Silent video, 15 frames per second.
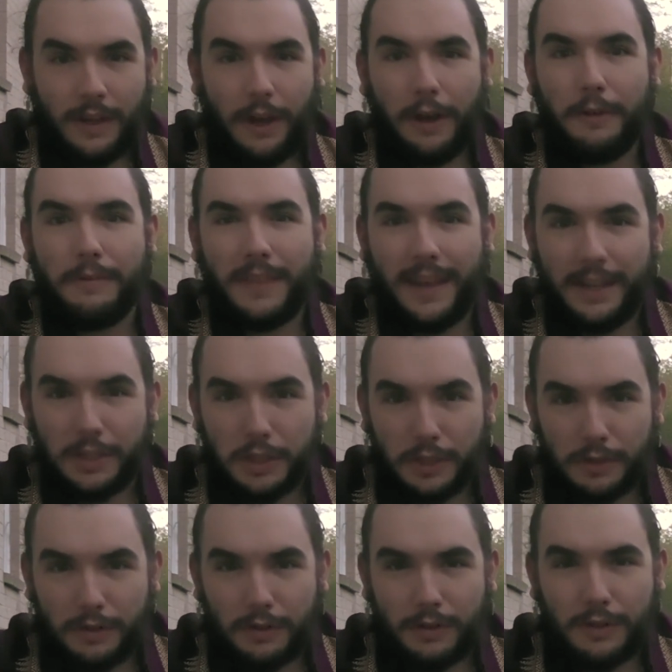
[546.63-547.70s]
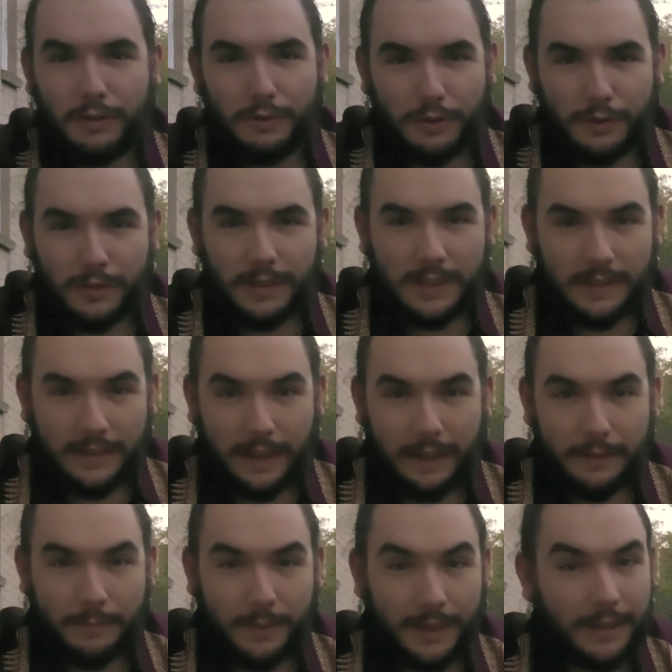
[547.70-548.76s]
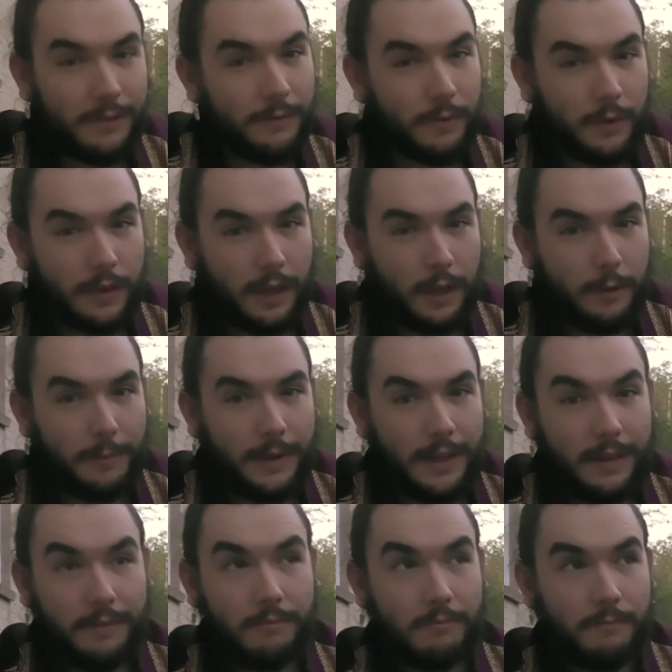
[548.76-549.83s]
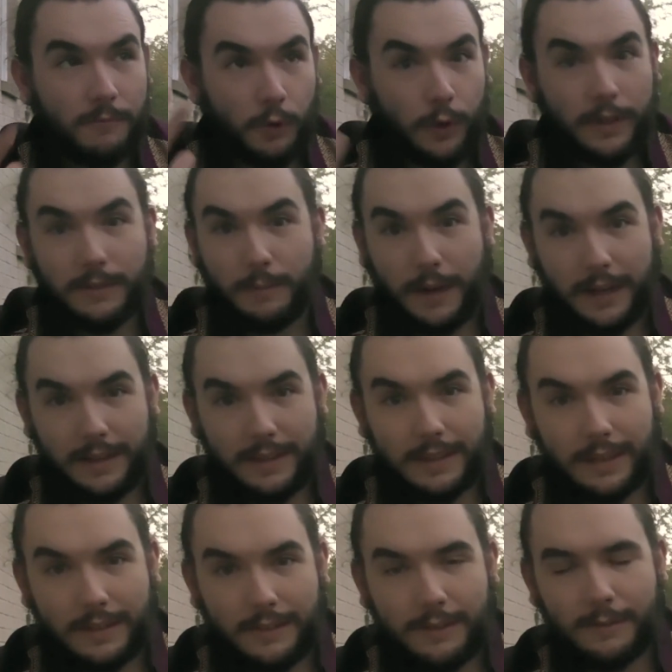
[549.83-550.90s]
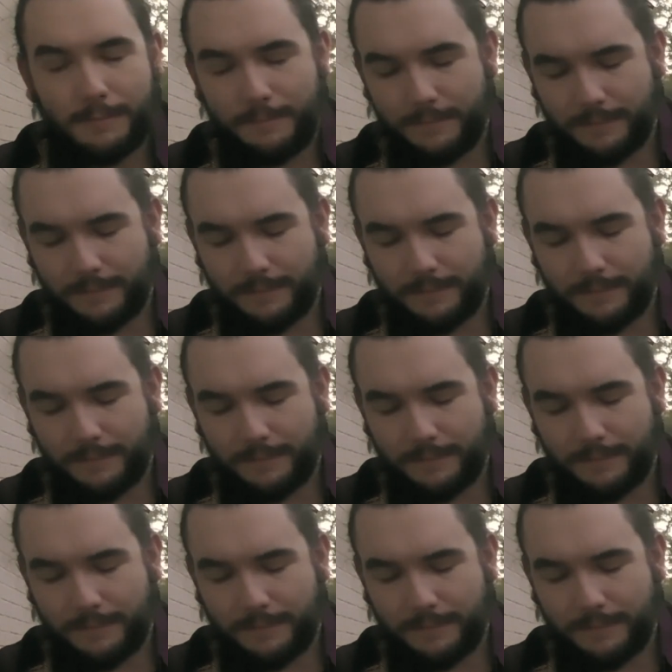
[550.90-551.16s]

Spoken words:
of that gender usually takes place for them, in Freud's mind at least.